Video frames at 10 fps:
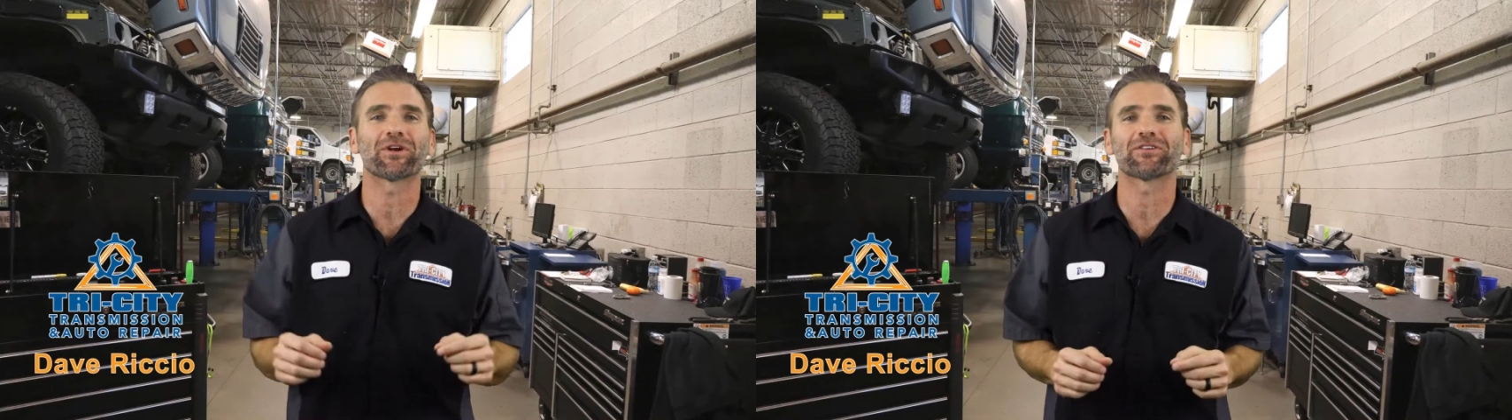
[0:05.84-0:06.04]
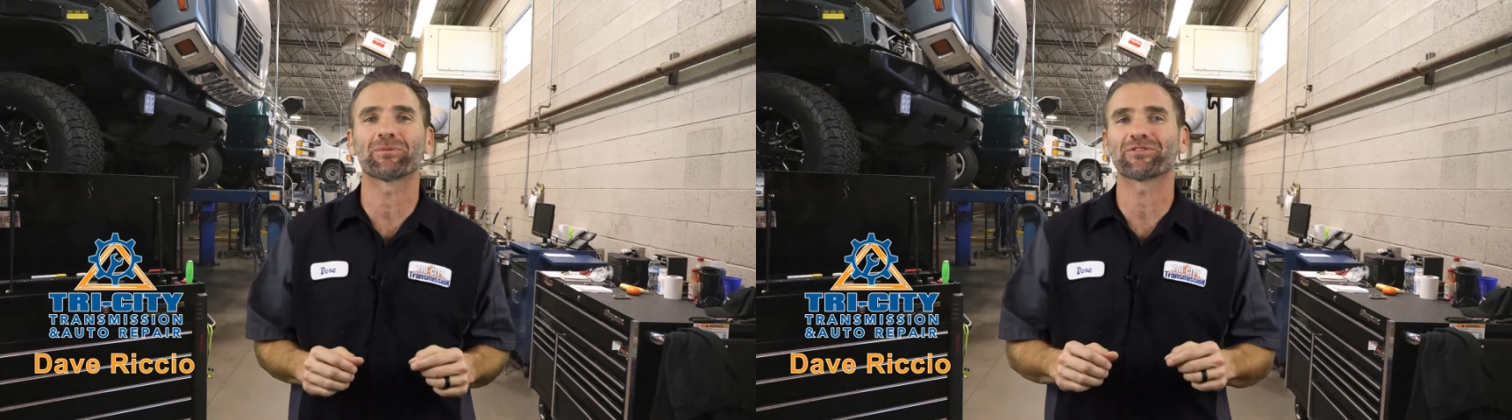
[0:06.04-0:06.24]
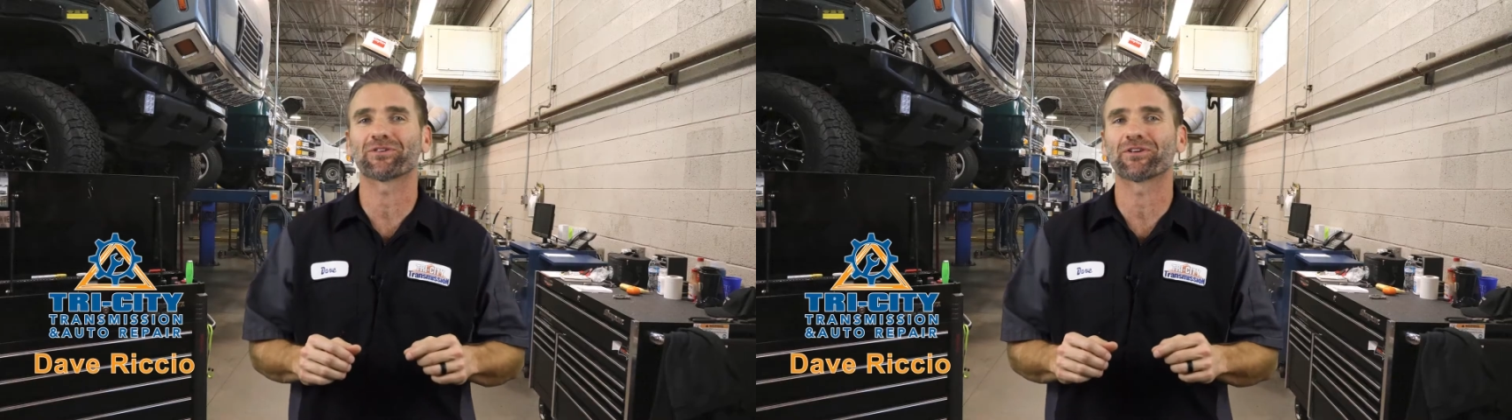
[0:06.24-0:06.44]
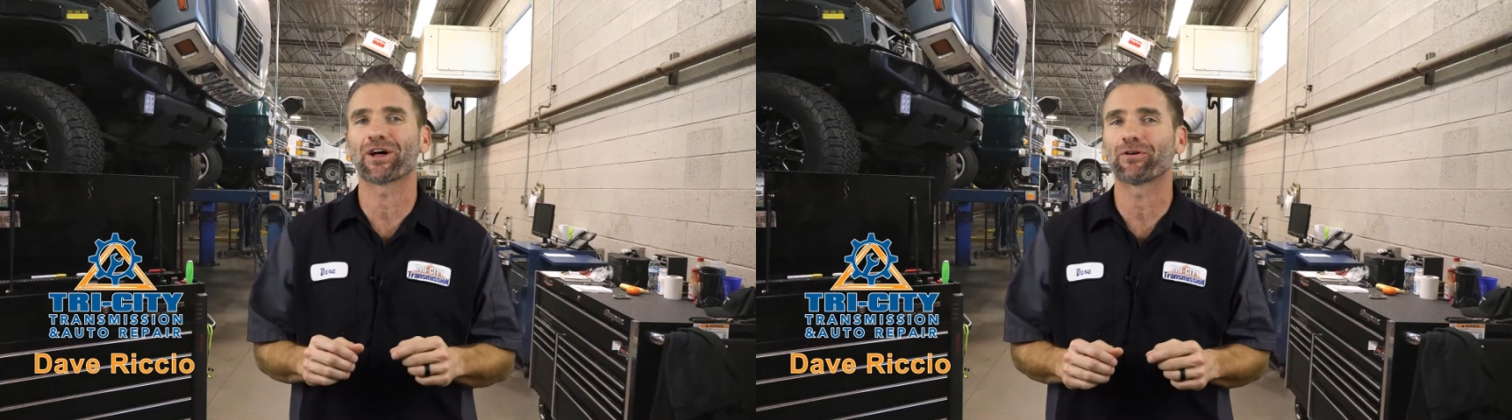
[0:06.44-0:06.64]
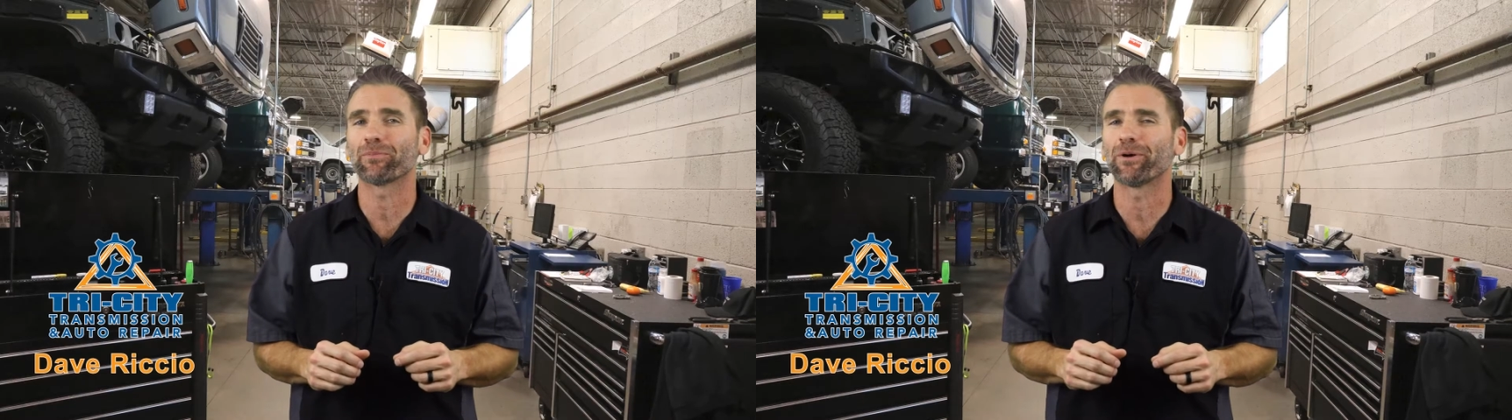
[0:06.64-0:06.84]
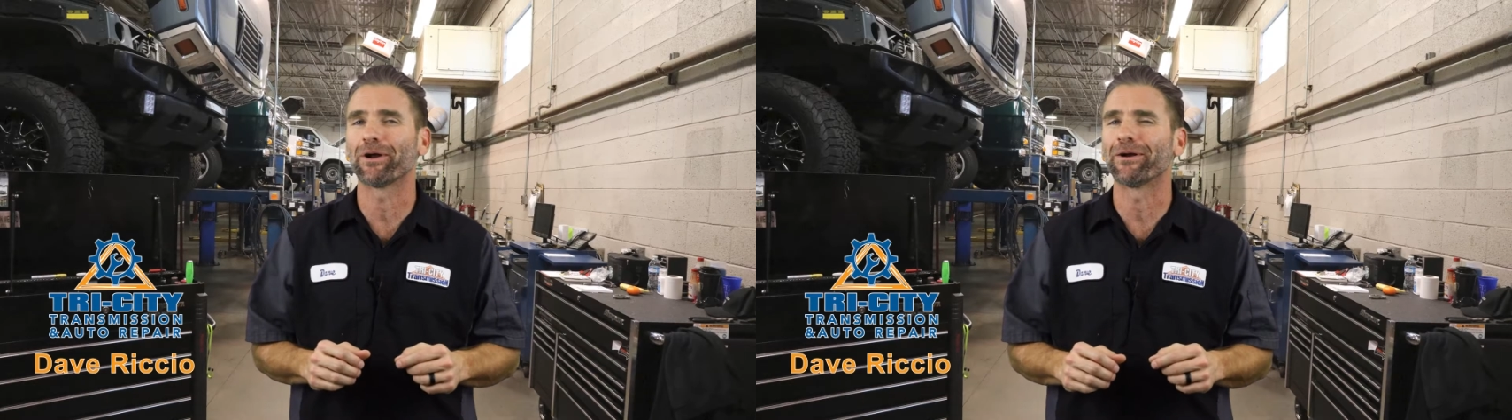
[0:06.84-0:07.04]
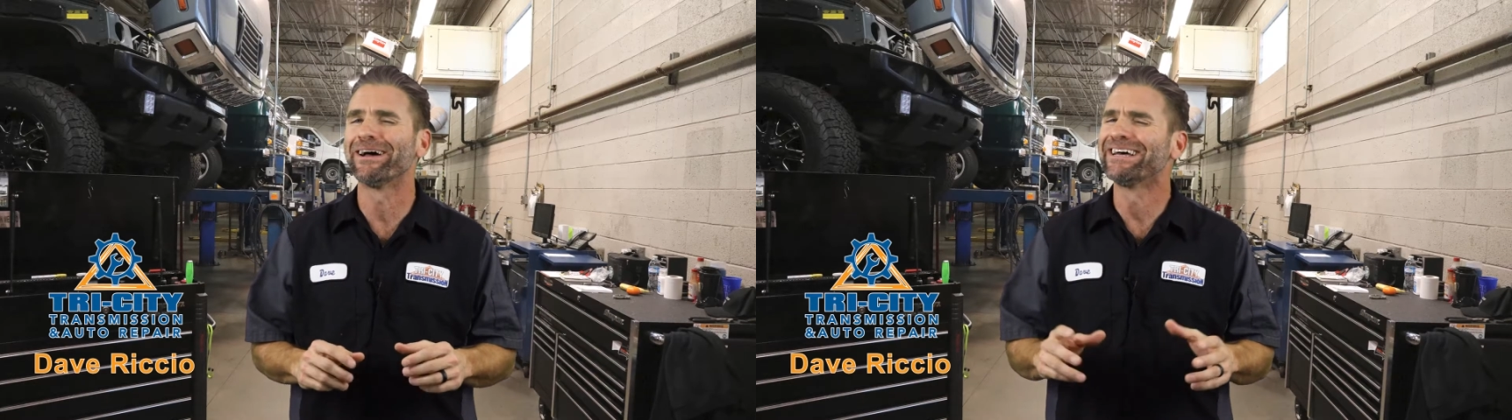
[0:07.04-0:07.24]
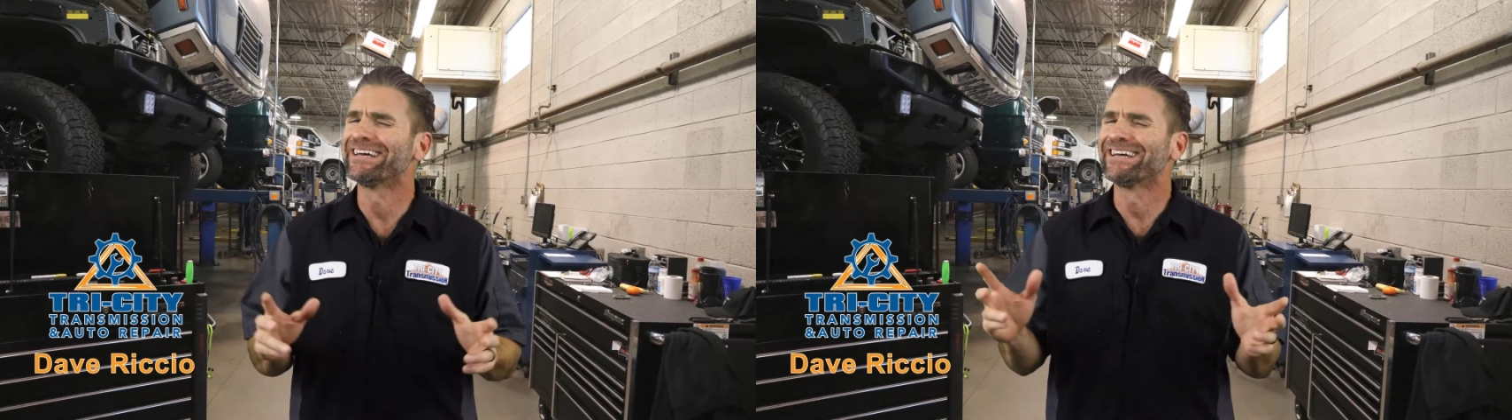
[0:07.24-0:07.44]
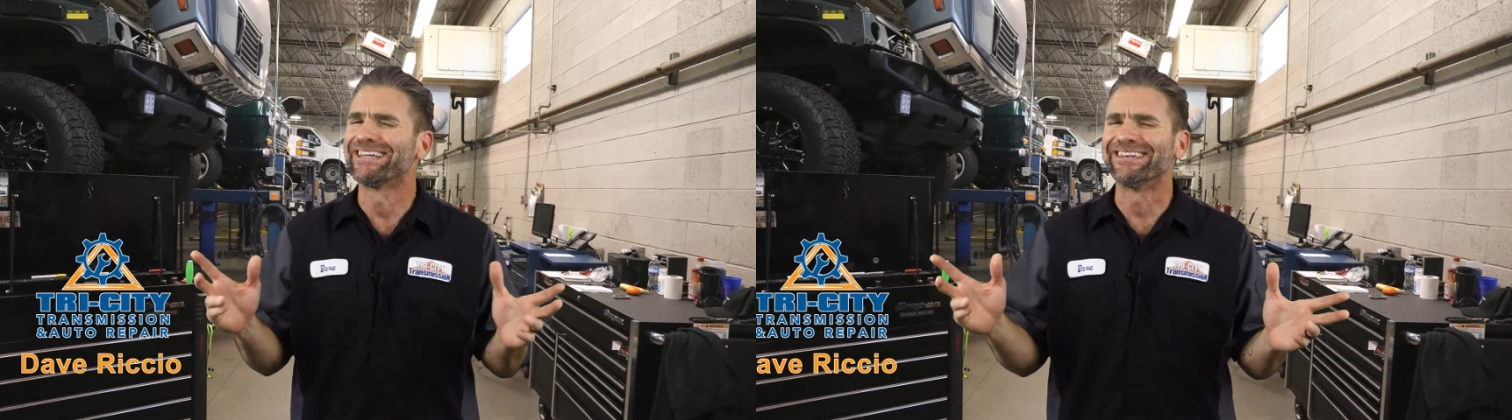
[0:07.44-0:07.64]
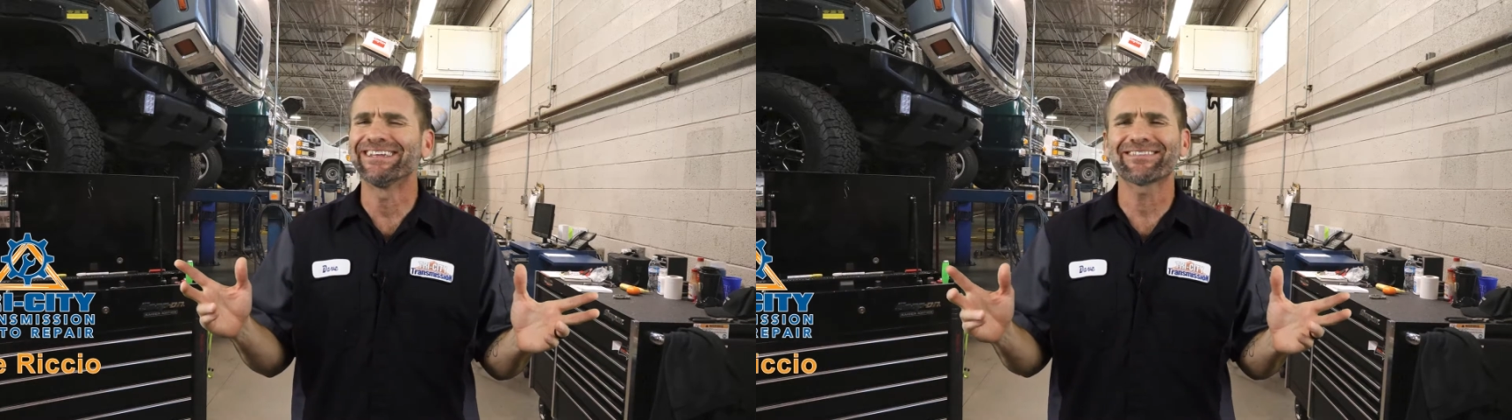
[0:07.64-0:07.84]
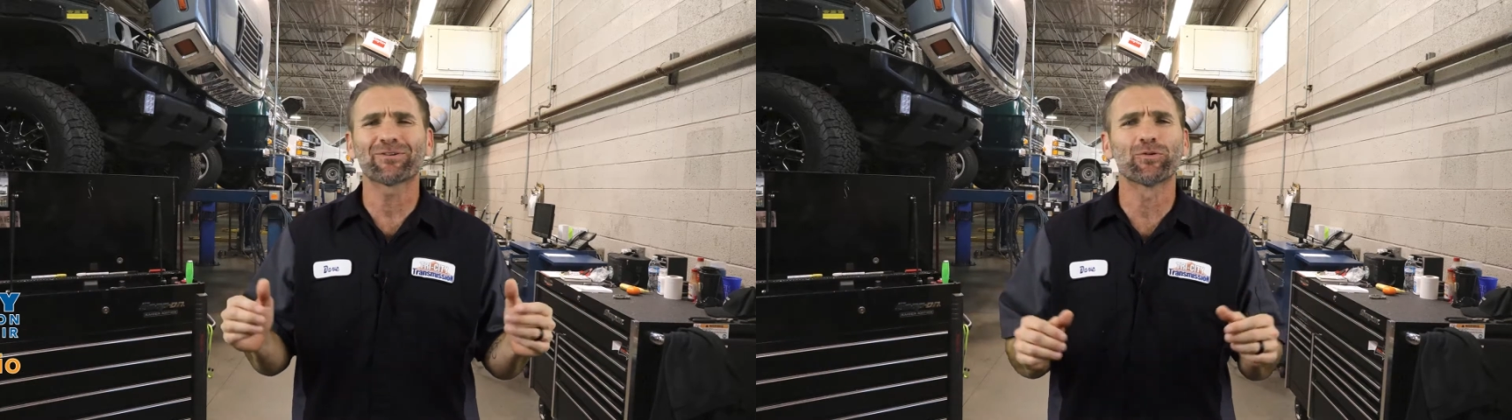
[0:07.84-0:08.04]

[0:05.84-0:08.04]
Transmission and Auto Repair. Nothing